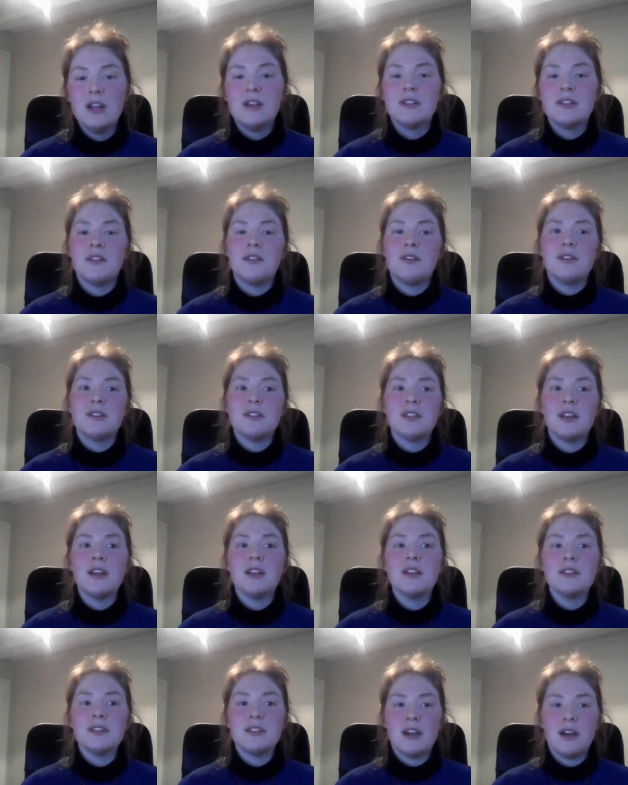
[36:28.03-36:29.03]
So there are
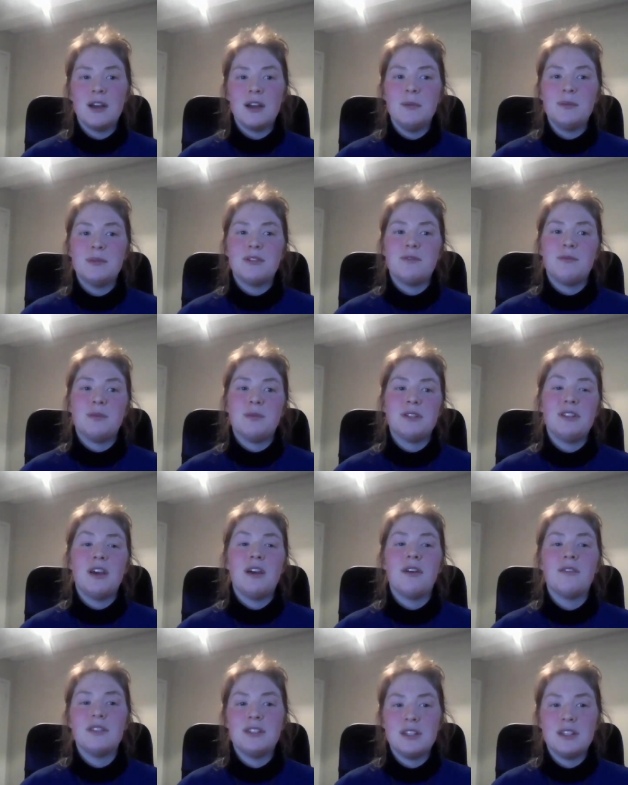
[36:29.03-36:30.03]
certain types of
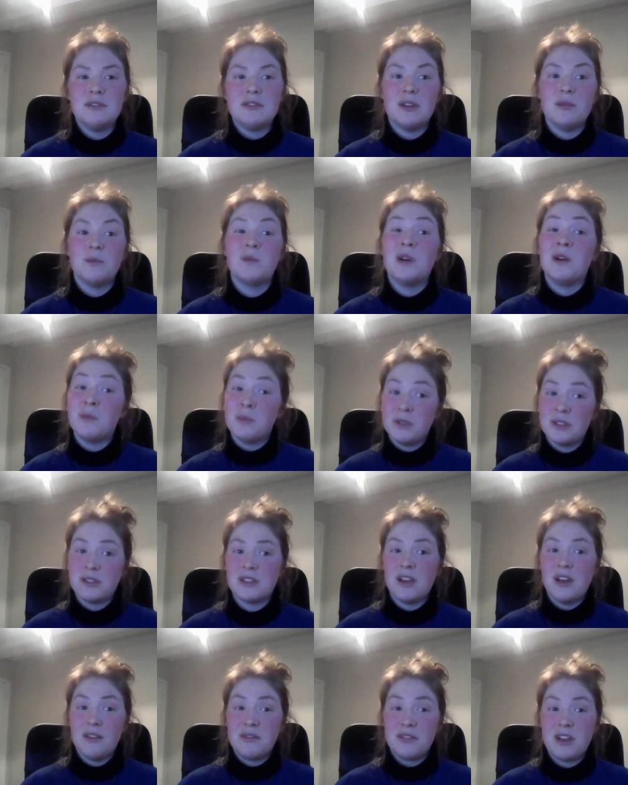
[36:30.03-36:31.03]
preservatives that will
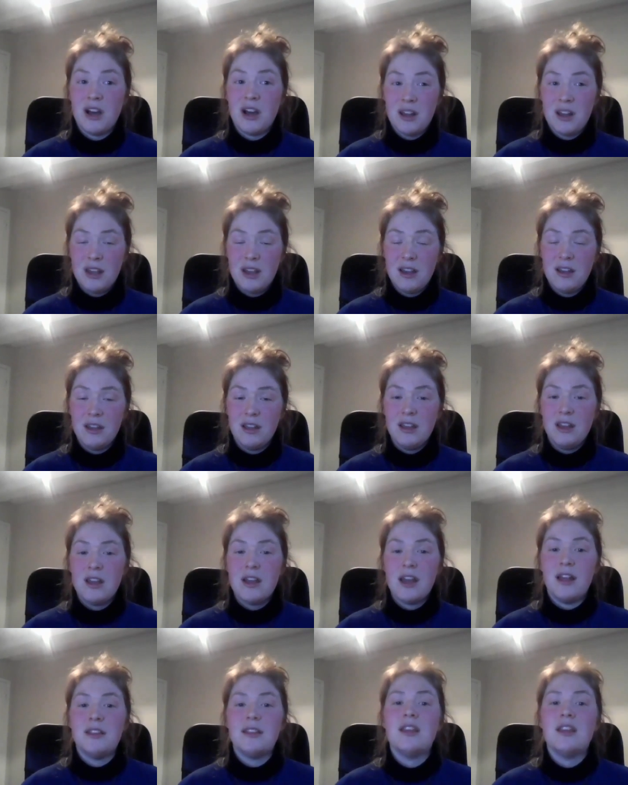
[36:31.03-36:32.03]
preserve color,
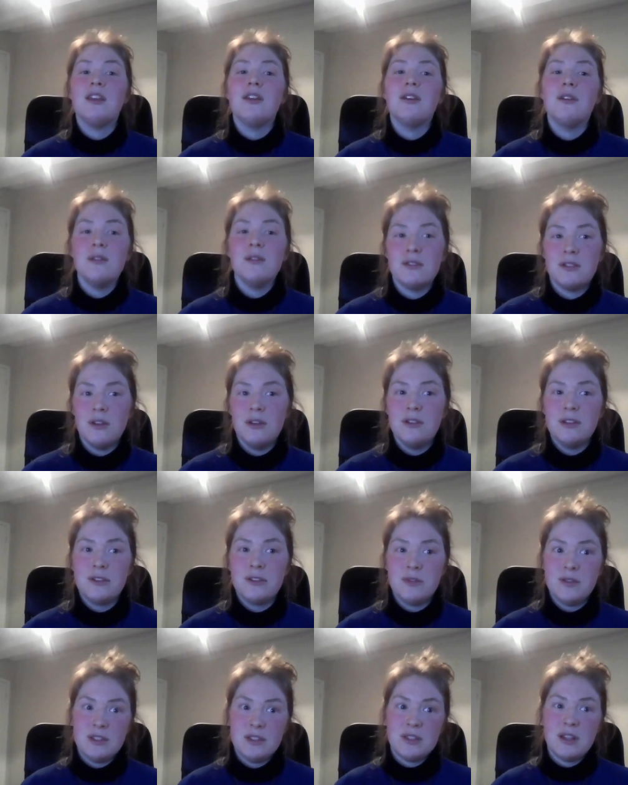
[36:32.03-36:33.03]
and they use those
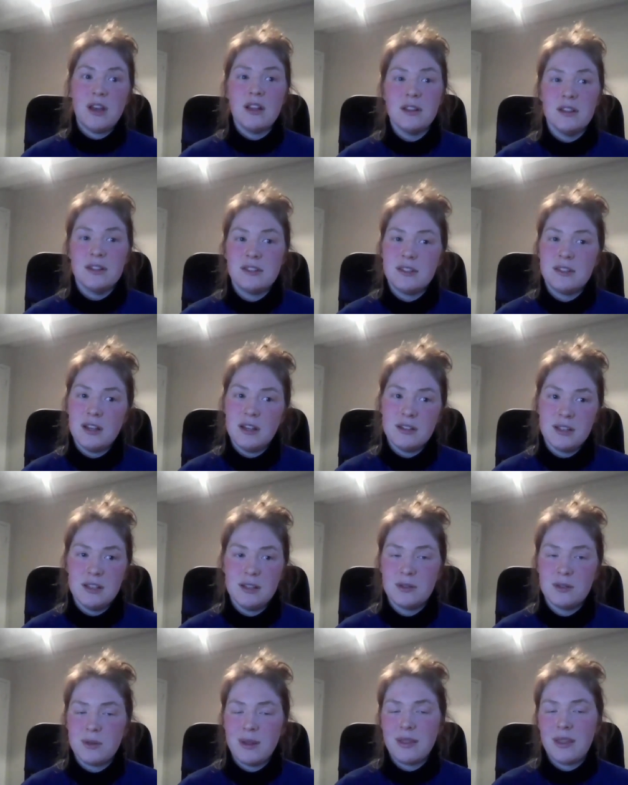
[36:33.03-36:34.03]
for certain
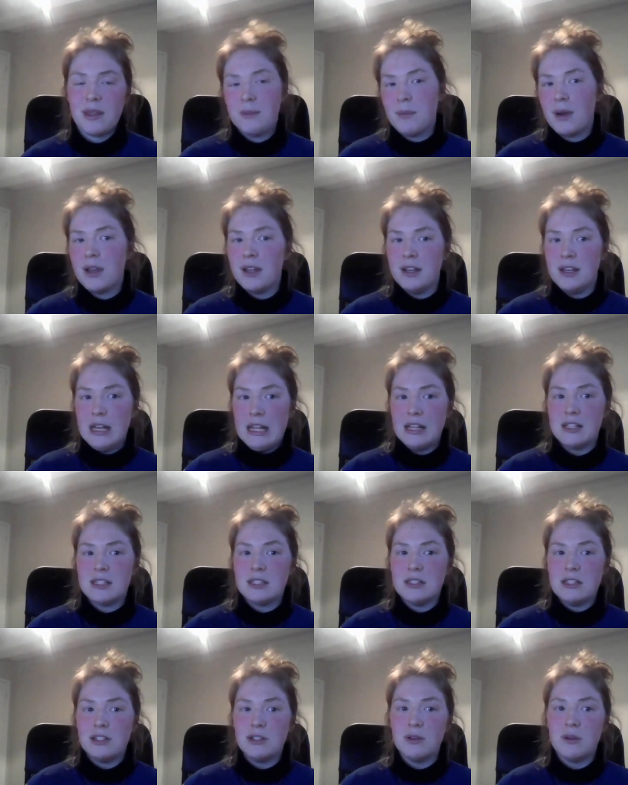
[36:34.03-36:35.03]
studies where they might need
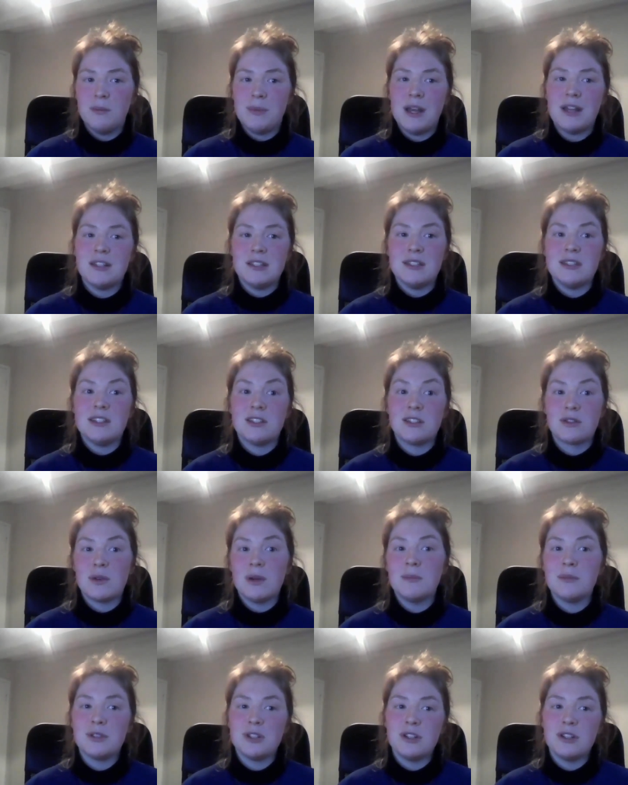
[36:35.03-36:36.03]
to do a better
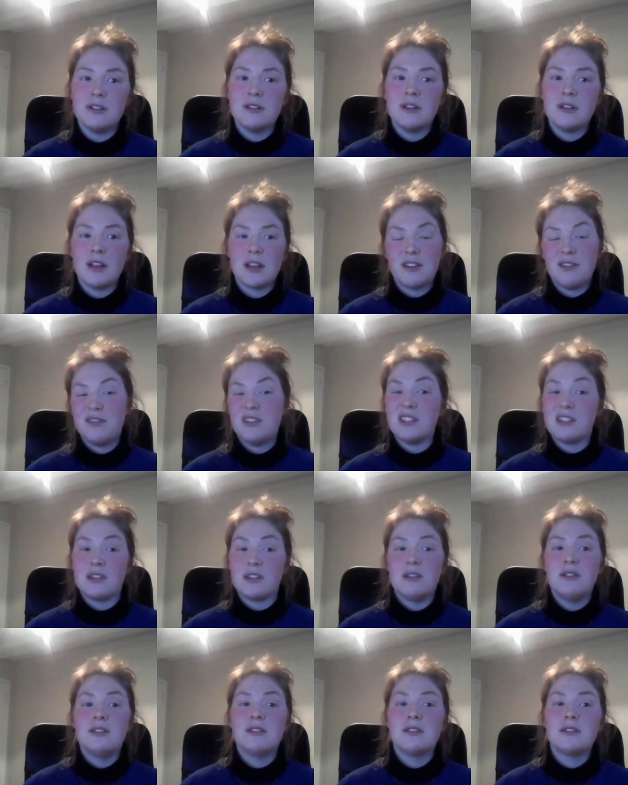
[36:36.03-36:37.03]
description, like a
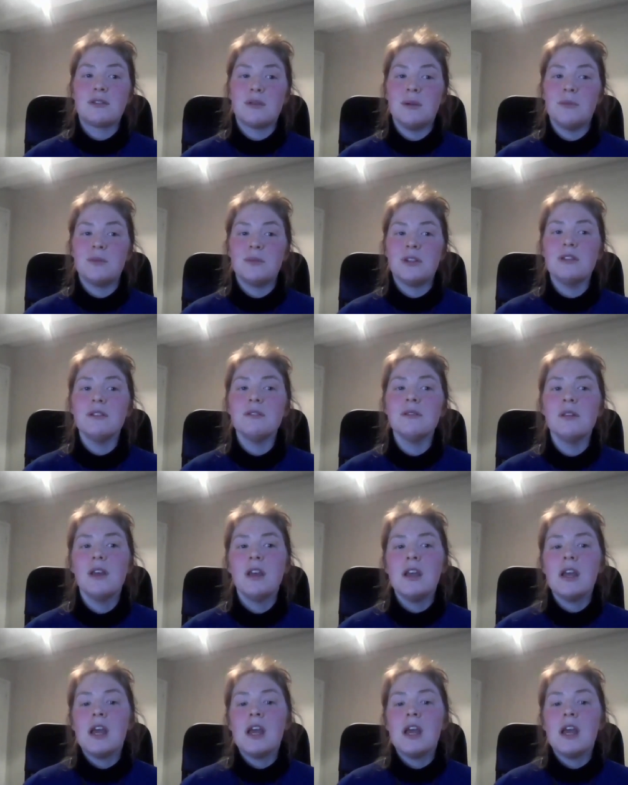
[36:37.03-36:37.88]
physical description.